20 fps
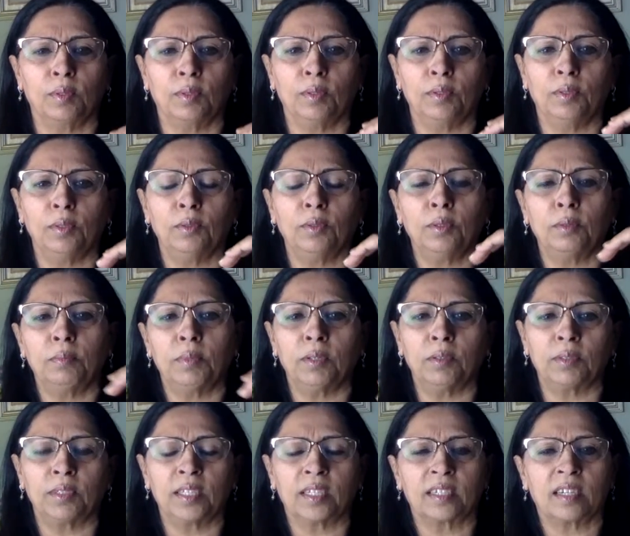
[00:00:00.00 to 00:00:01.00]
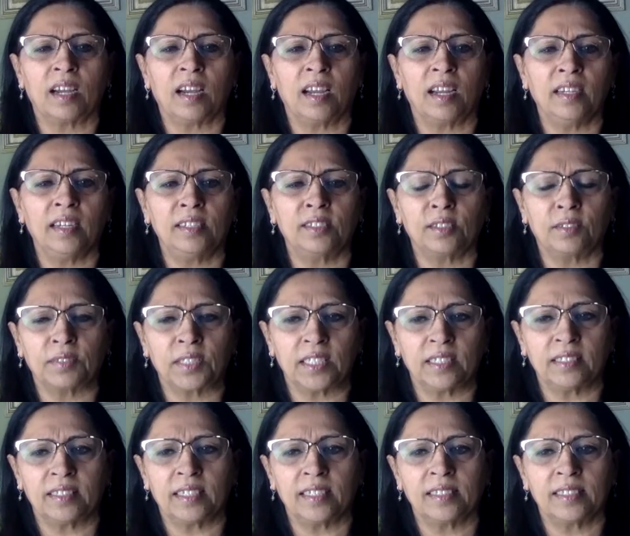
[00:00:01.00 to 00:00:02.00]
know about the kinds of
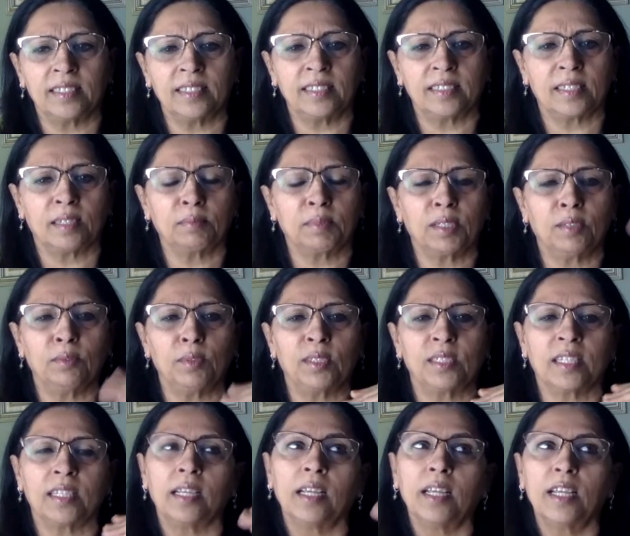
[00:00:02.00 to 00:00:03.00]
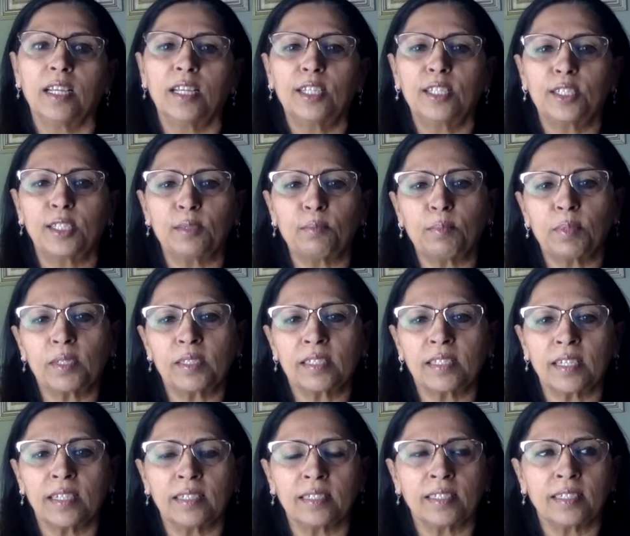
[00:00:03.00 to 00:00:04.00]
sentences. Sometimes we say simple
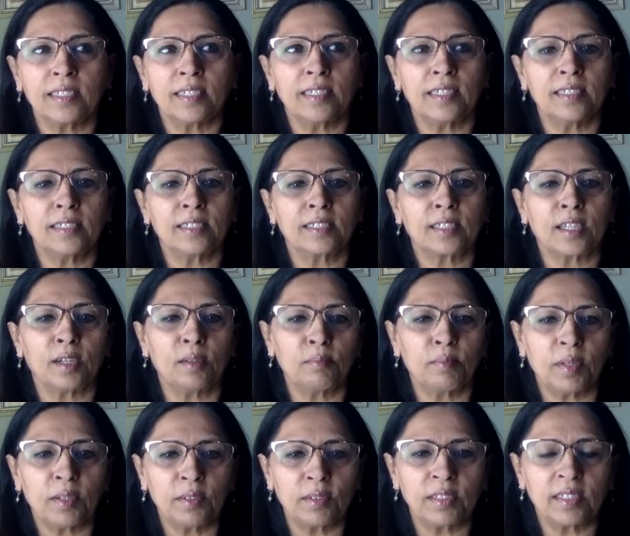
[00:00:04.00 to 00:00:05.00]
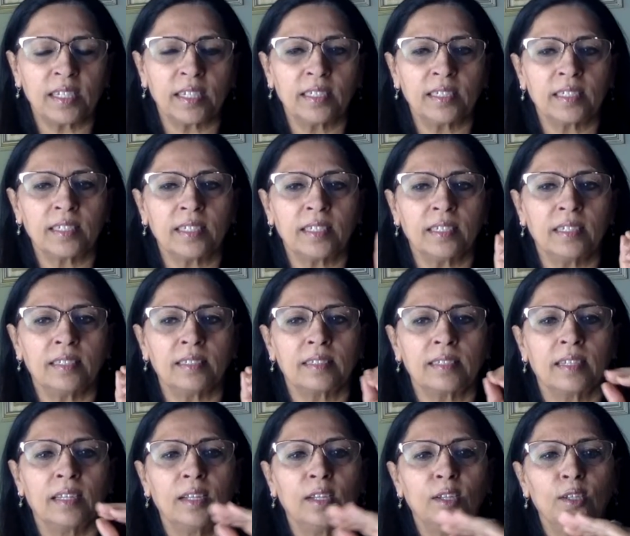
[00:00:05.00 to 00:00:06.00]
sentence, compound
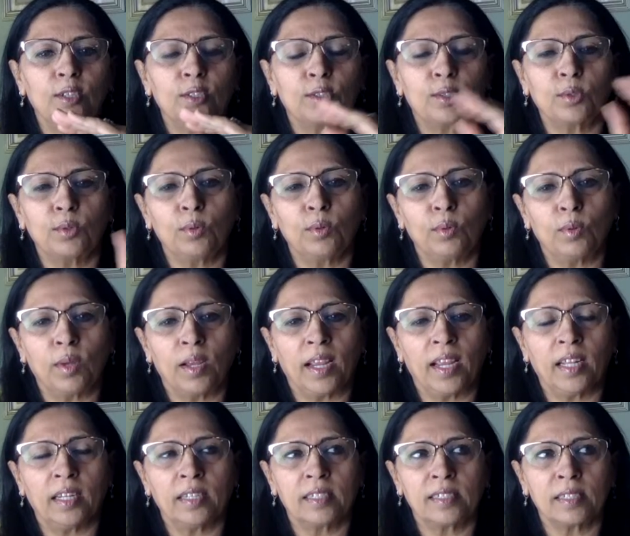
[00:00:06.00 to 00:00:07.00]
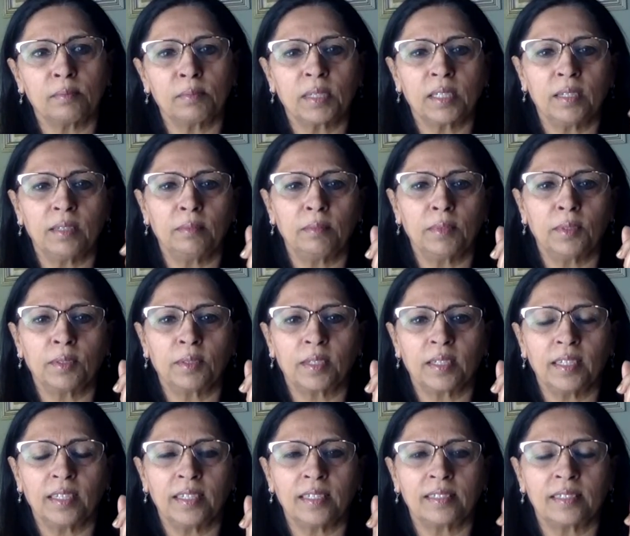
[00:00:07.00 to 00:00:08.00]
sentence. So, and sometimes,
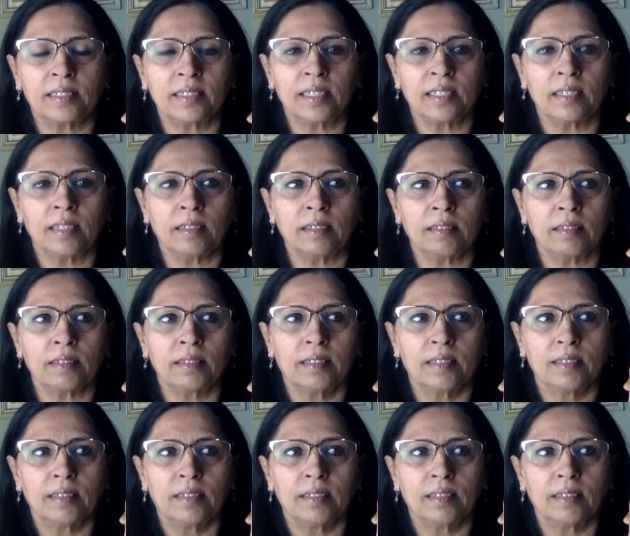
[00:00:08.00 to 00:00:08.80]
okay, it's